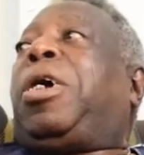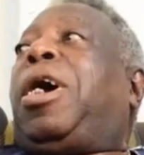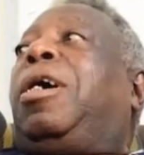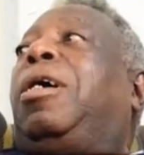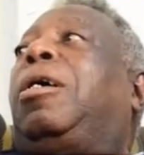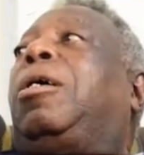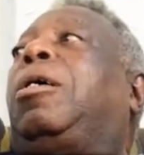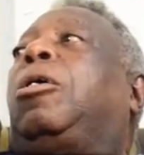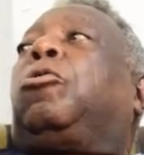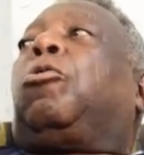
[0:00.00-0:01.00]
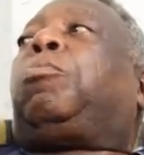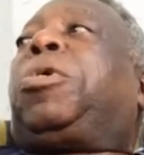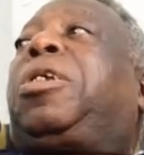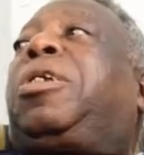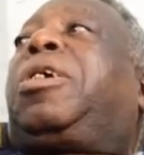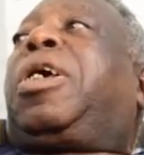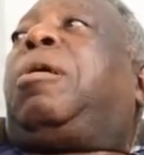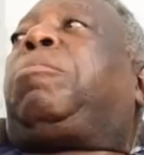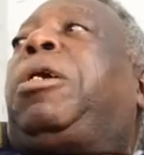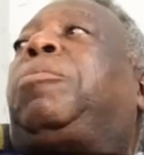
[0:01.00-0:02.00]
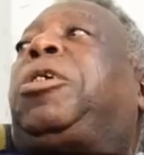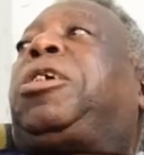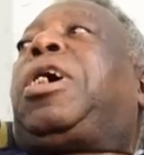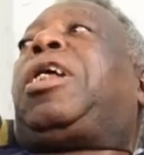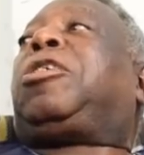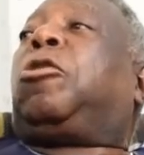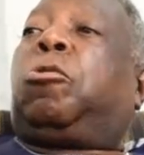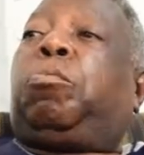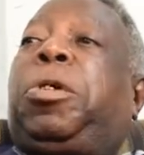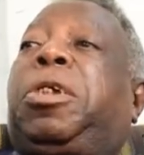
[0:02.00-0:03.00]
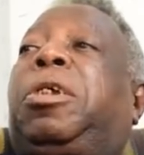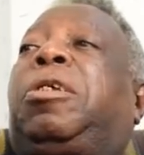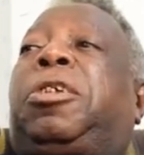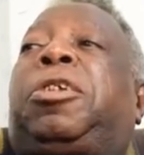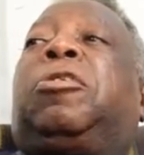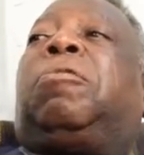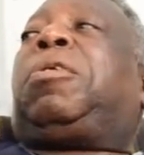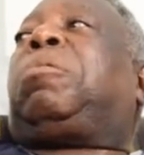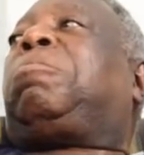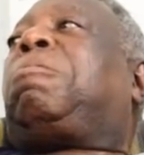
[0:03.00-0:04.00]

here to pick them on Onitsha, and he just picked the 6 of them.